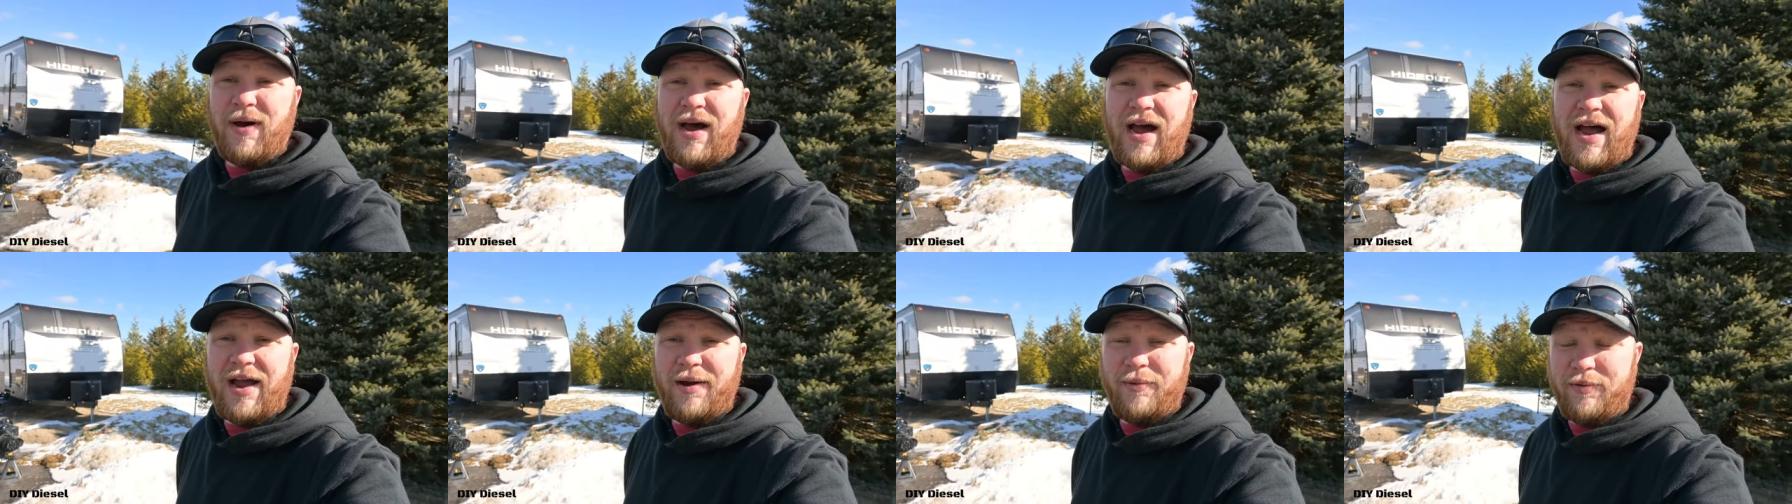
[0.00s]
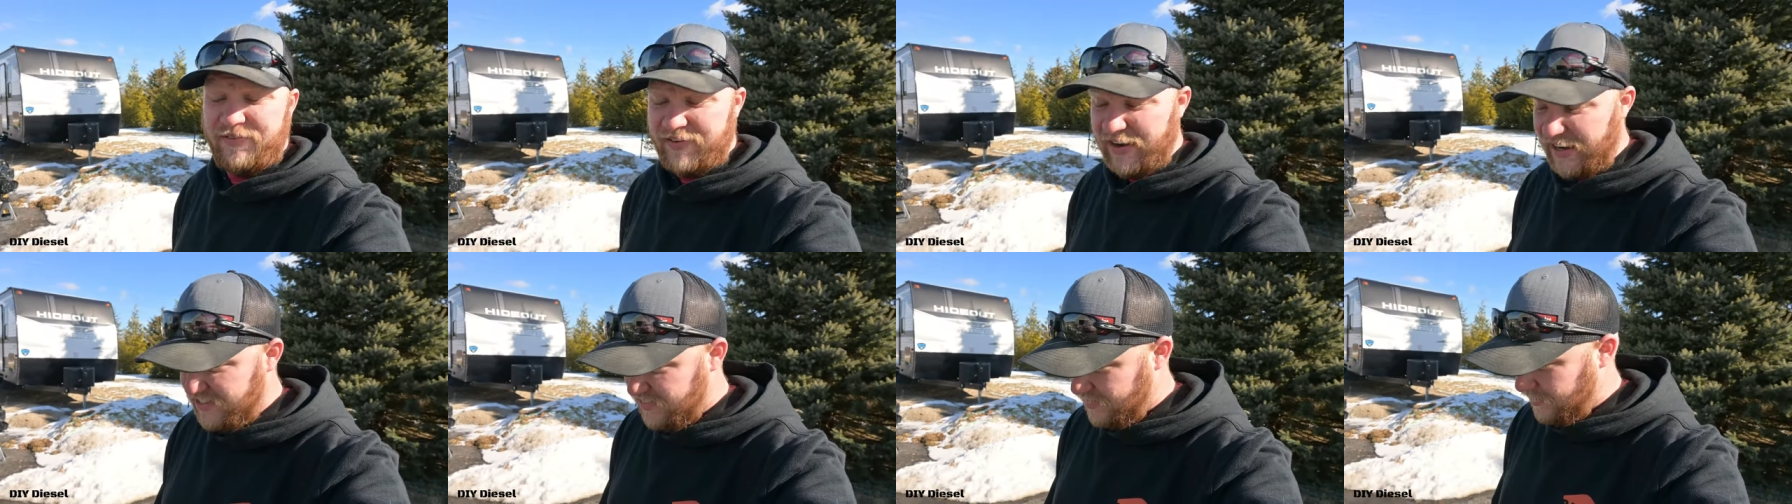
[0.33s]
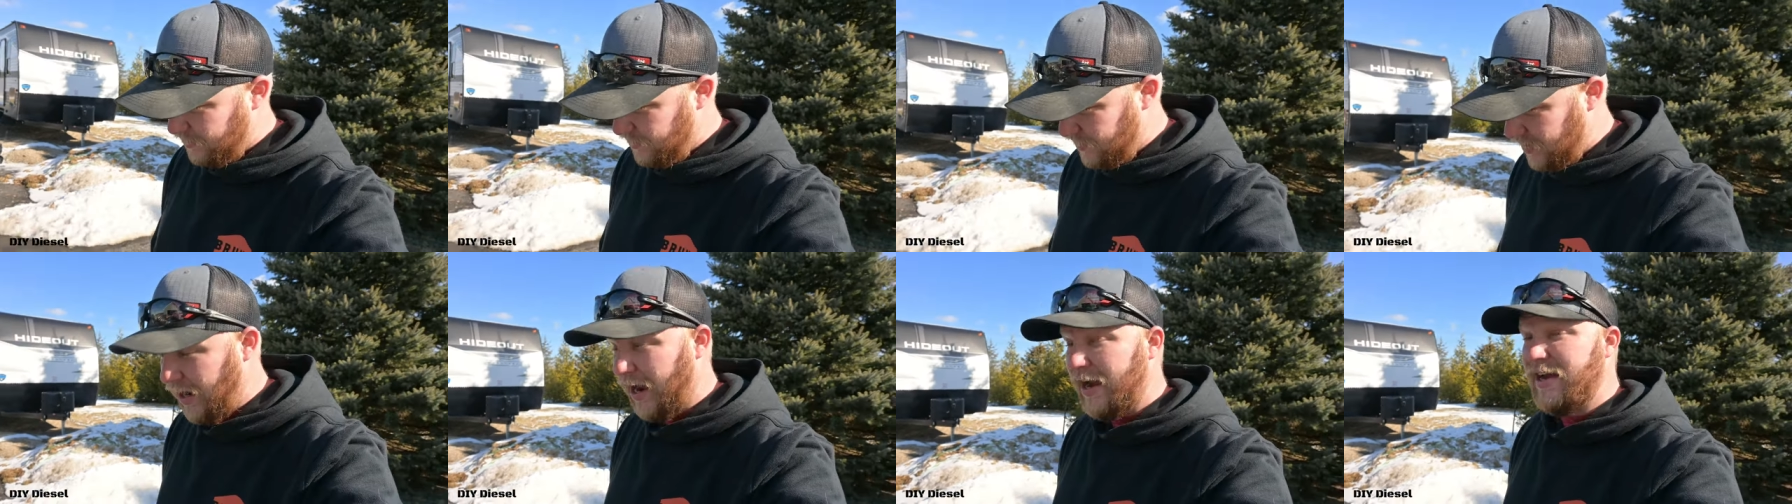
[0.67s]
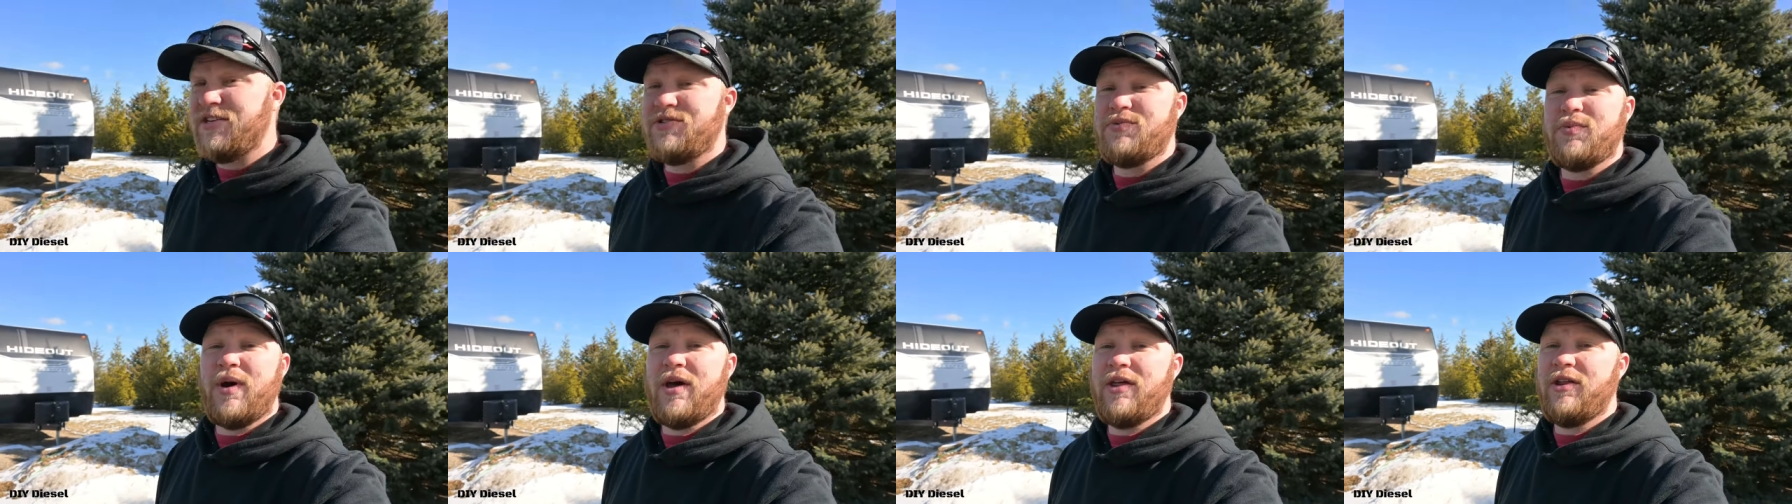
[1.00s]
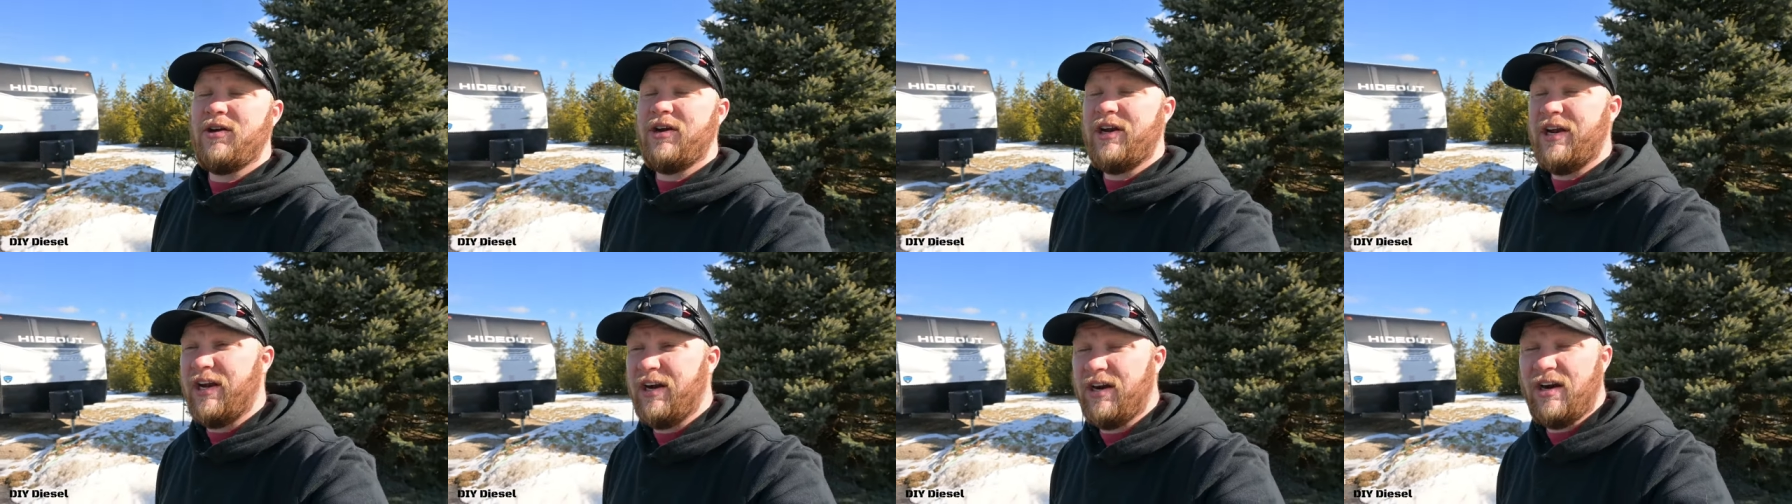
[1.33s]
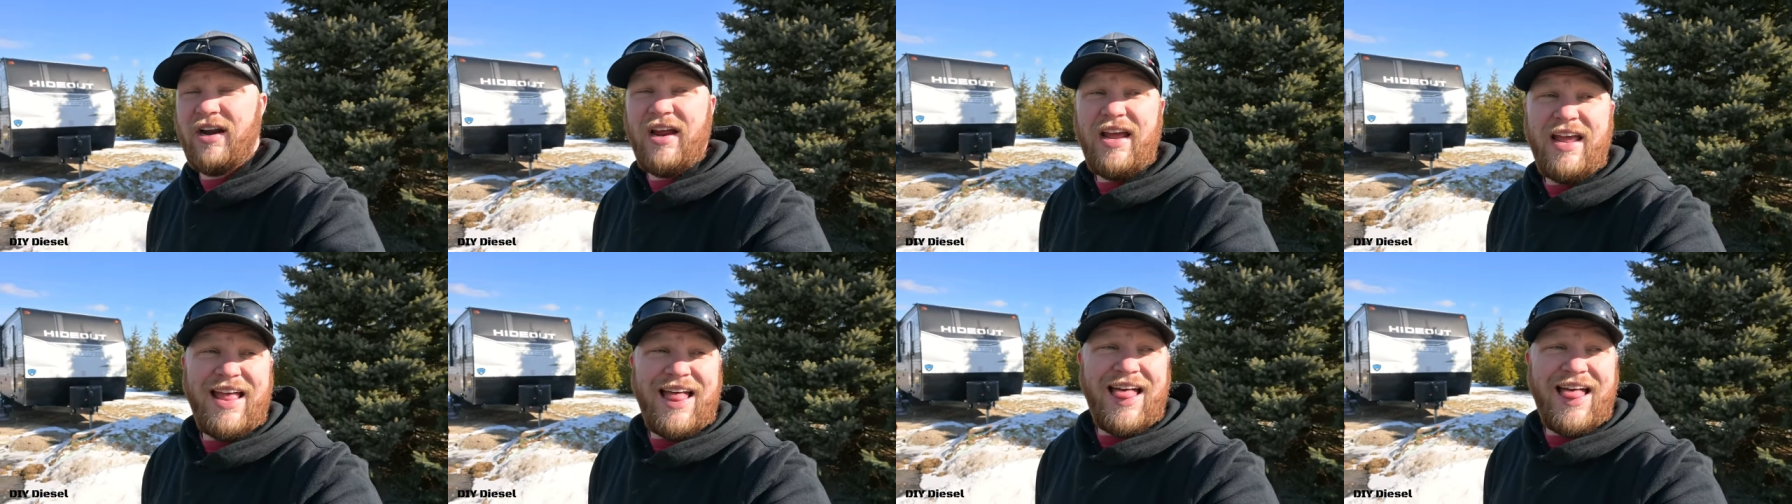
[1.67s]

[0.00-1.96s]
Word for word: by. We've got some nice weather here,